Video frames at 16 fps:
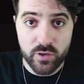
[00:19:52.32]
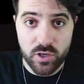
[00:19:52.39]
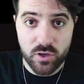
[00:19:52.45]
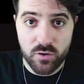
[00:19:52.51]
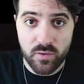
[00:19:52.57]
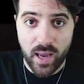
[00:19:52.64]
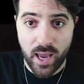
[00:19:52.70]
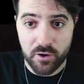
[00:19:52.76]

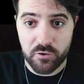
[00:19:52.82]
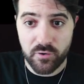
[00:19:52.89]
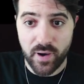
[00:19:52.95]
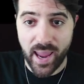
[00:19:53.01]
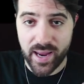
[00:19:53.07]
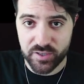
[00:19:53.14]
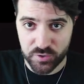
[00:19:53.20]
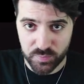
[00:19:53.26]
you how to
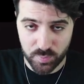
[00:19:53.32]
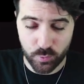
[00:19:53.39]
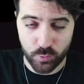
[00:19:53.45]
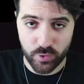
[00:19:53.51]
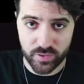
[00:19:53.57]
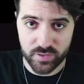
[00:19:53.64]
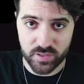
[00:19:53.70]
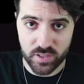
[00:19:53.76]

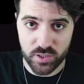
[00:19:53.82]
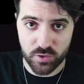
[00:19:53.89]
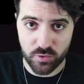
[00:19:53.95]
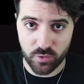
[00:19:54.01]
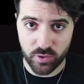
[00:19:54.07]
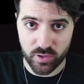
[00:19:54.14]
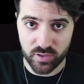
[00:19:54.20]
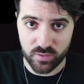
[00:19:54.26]
export
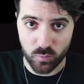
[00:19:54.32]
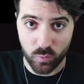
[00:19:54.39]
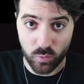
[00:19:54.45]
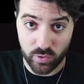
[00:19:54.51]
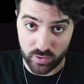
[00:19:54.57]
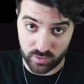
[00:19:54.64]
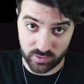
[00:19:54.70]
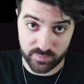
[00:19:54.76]
your
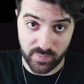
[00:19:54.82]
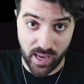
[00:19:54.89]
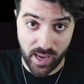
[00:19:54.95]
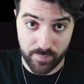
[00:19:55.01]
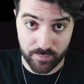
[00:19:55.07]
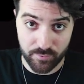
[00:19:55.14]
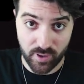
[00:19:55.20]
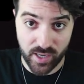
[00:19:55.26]
world
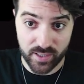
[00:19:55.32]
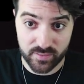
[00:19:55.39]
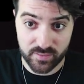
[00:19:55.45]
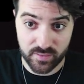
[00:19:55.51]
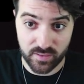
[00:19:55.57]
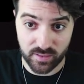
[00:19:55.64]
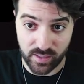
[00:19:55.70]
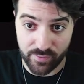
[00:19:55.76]
map, right?
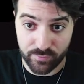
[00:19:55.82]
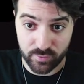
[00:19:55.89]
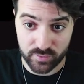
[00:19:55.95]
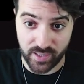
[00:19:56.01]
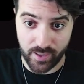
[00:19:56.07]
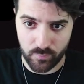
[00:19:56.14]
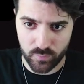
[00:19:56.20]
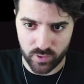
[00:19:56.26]
The level
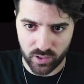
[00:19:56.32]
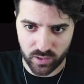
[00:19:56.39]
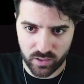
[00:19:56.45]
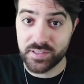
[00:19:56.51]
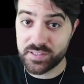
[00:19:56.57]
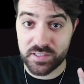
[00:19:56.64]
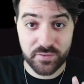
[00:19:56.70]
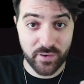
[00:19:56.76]
network.
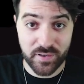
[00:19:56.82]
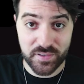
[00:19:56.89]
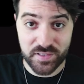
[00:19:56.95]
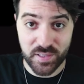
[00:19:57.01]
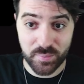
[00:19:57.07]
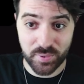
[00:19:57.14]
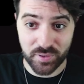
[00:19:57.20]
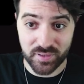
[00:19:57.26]
This is very
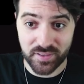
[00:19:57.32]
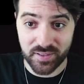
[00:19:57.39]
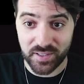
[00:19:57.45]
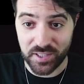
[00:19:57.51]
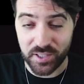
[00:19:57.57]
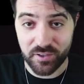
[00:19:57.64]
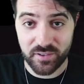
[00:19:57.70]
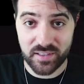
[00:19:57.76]
simple.
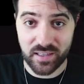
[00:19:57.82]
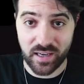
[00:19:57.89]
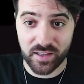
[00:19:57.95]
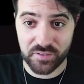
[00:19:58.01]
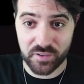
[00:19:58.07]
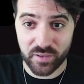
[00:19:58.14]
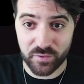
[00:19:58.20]
Here under